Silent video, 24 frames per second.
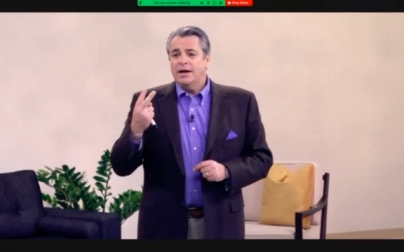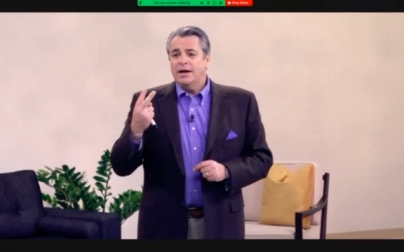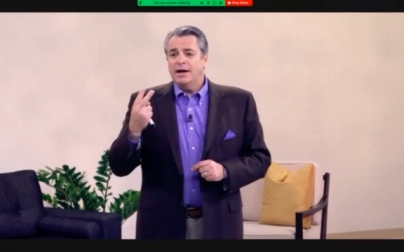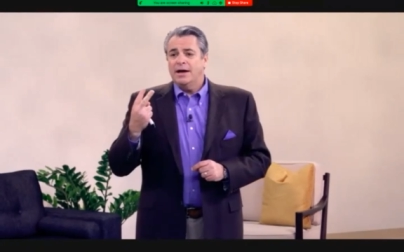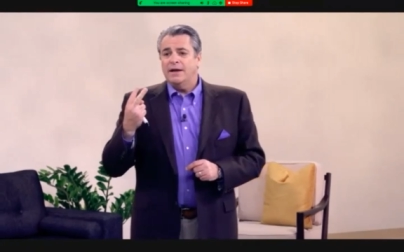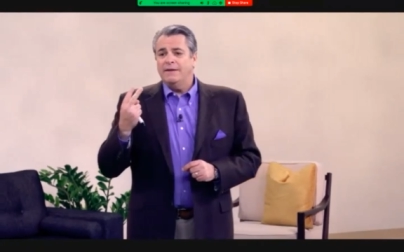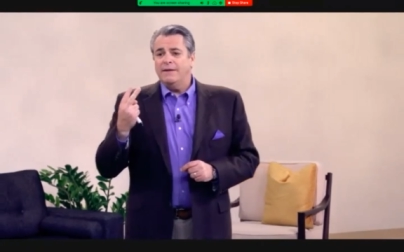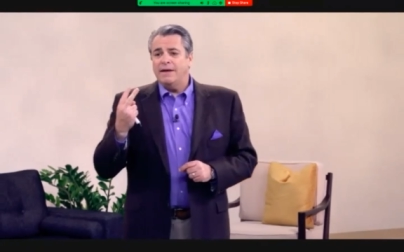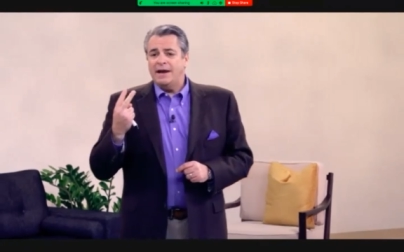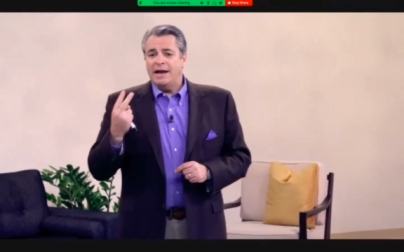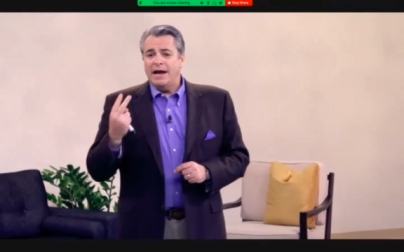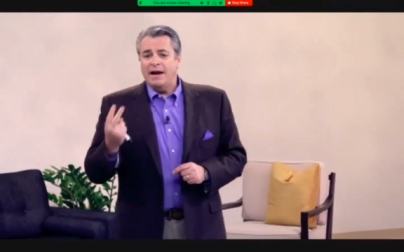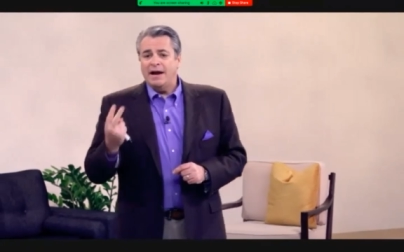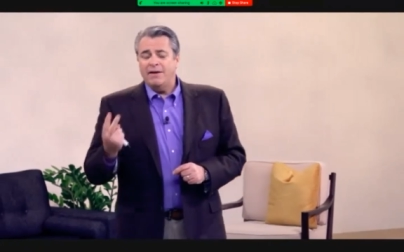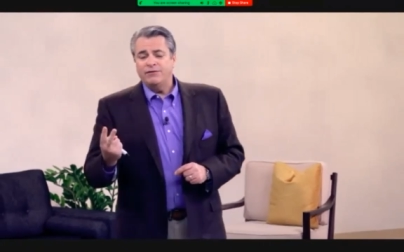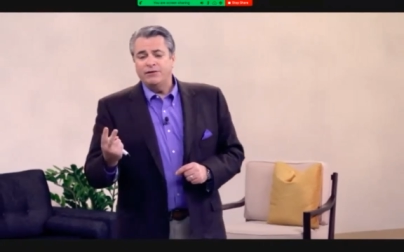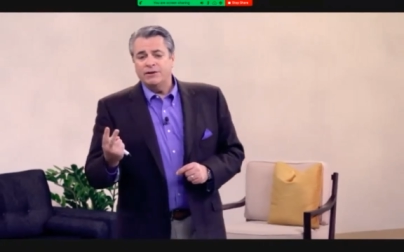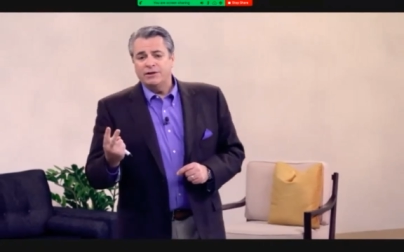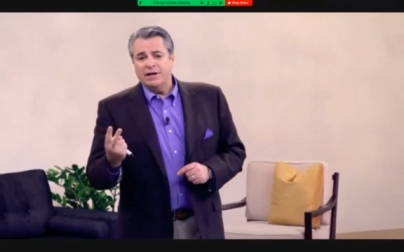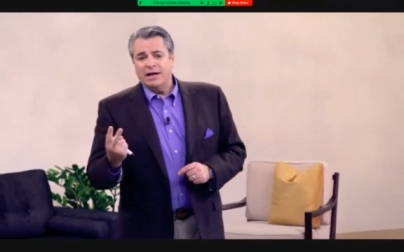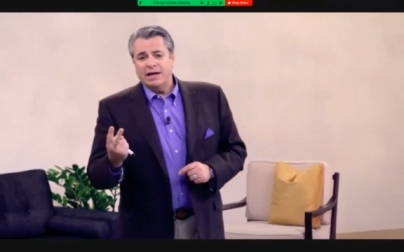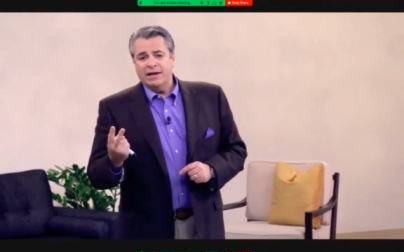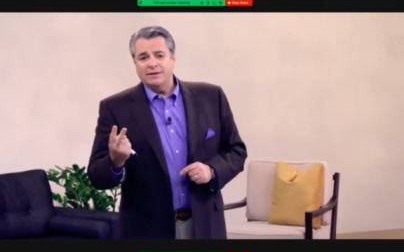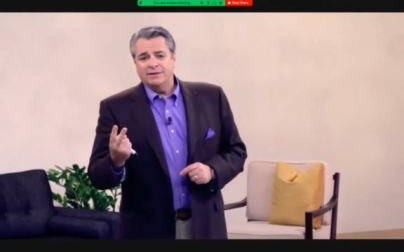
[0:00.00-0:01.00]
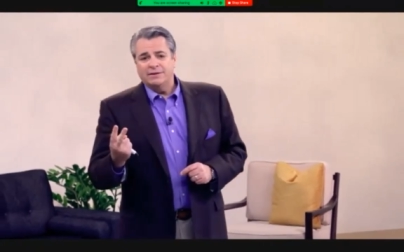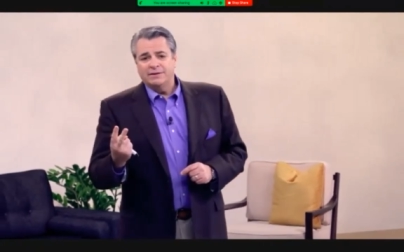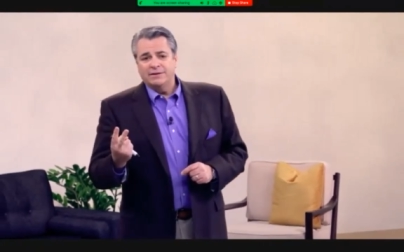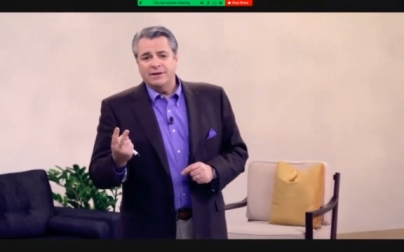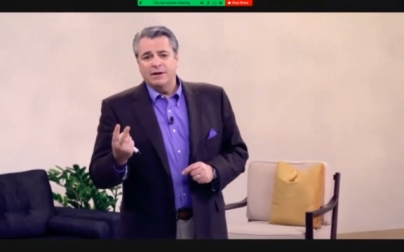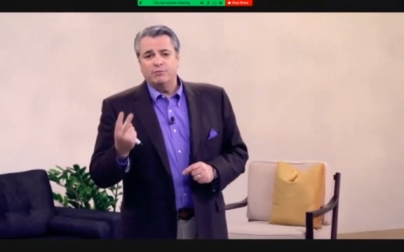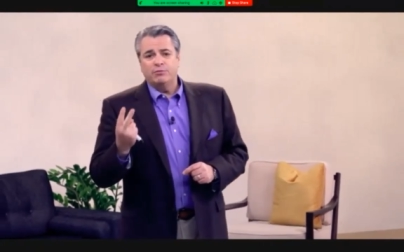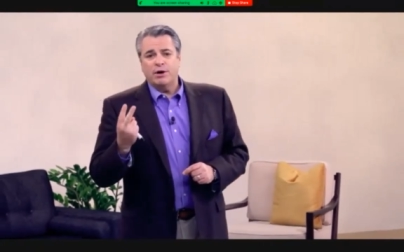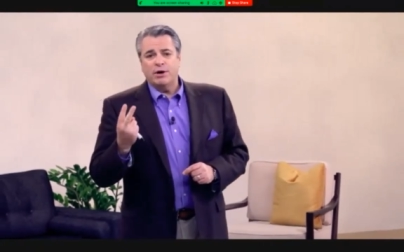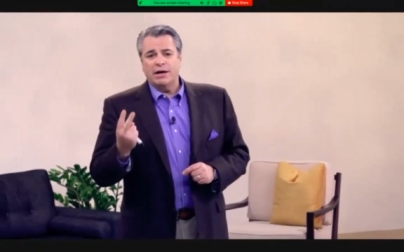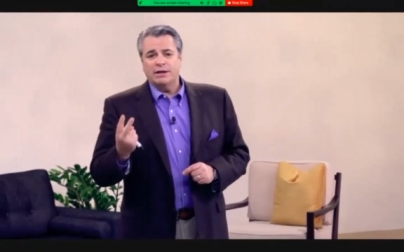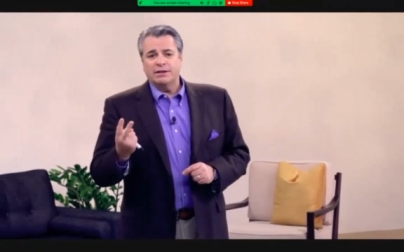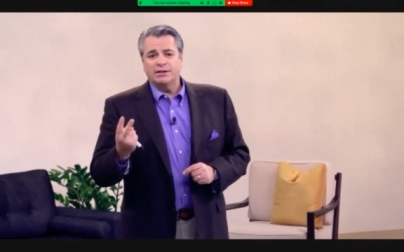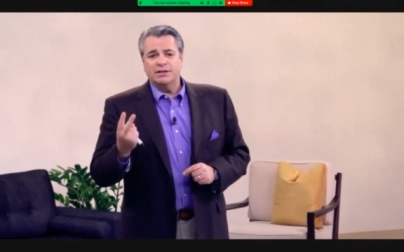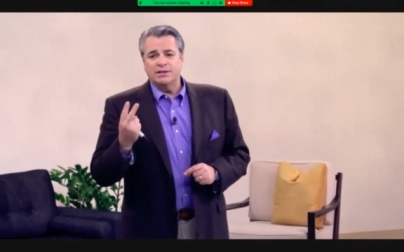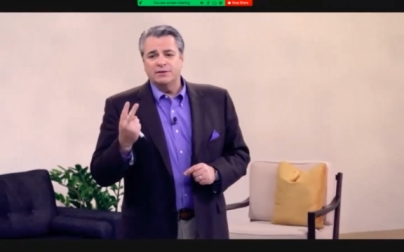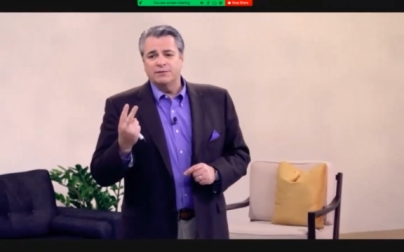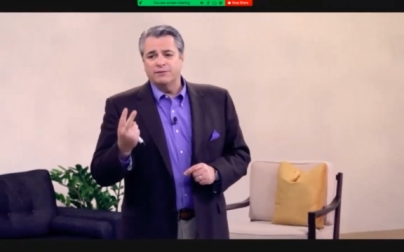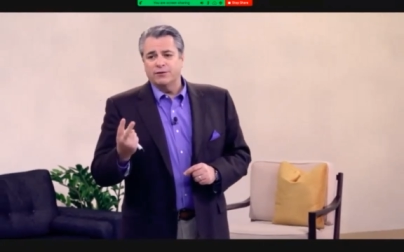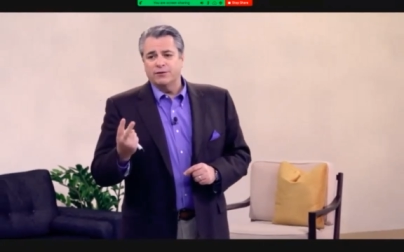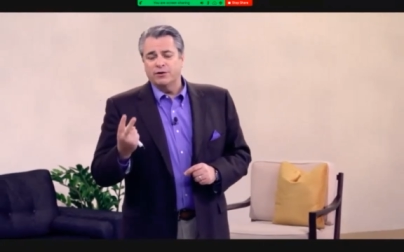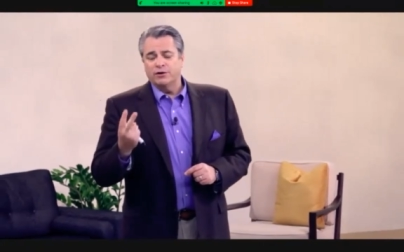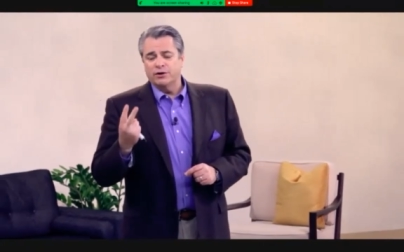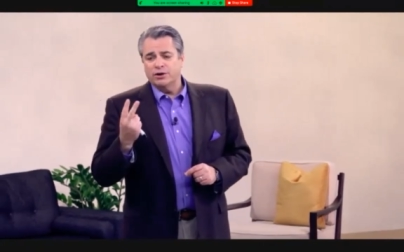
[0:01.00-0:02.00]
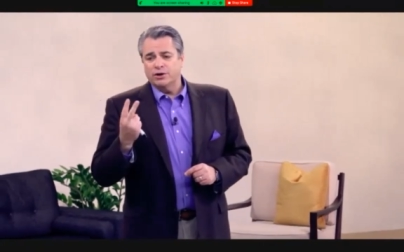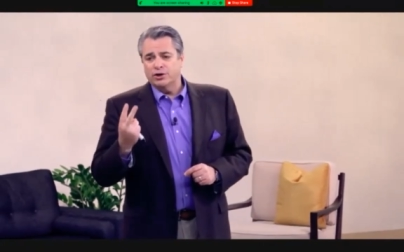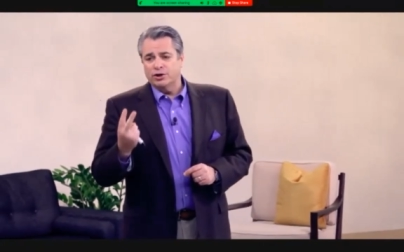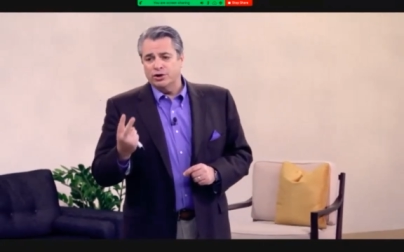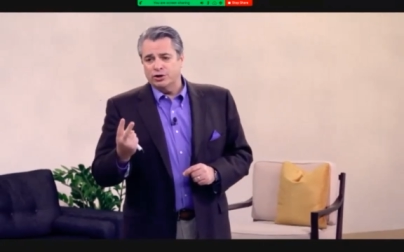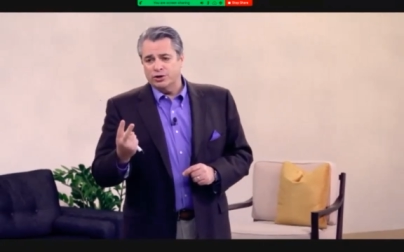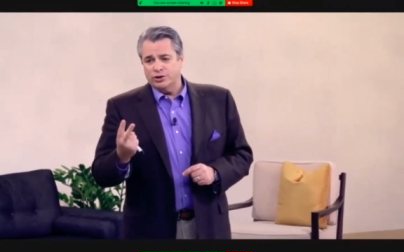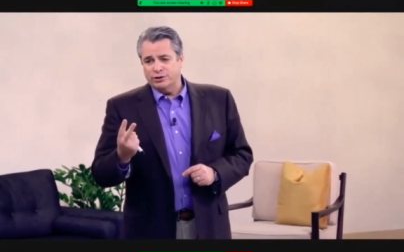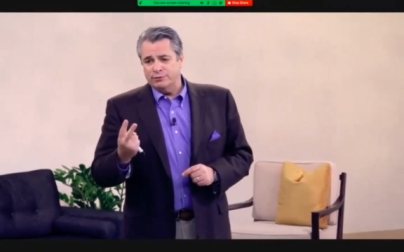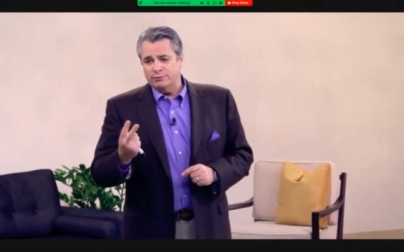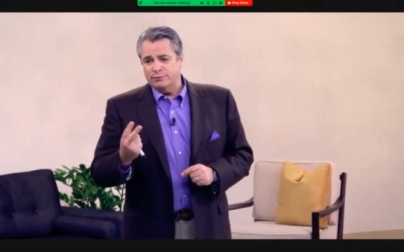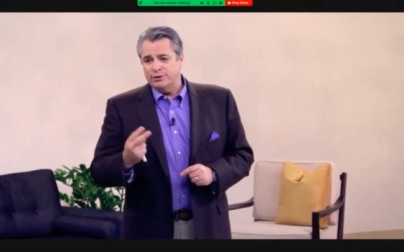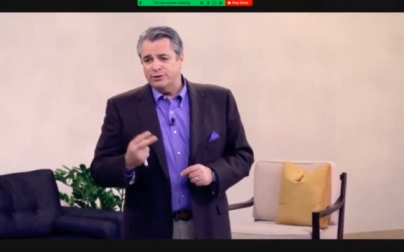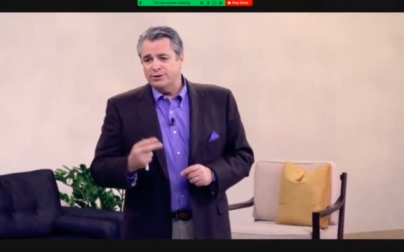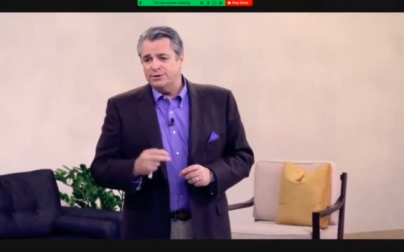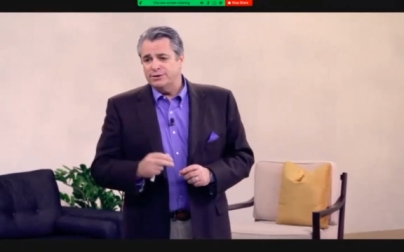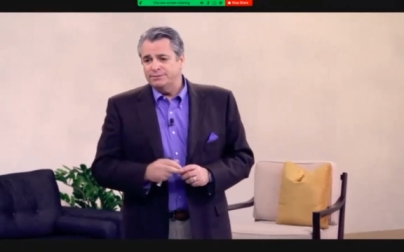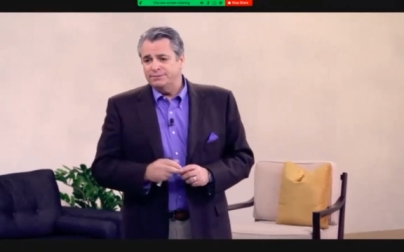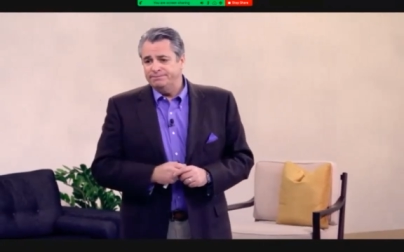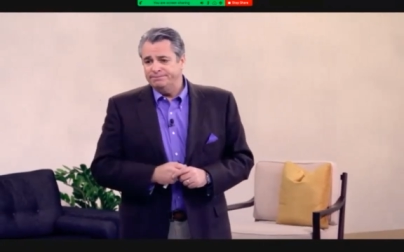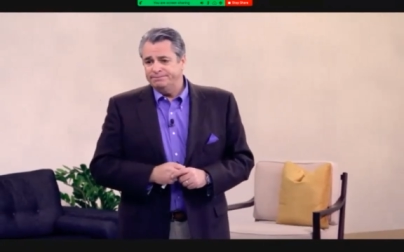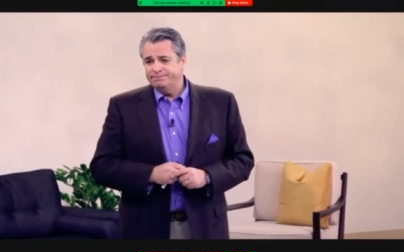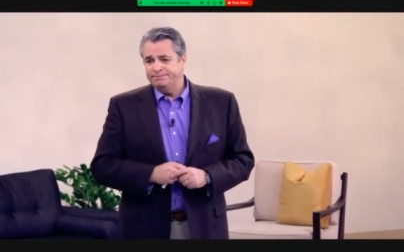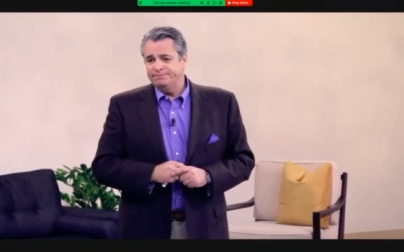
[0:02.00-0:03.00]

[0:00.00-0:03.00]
And then after that, they practice in front of their customers.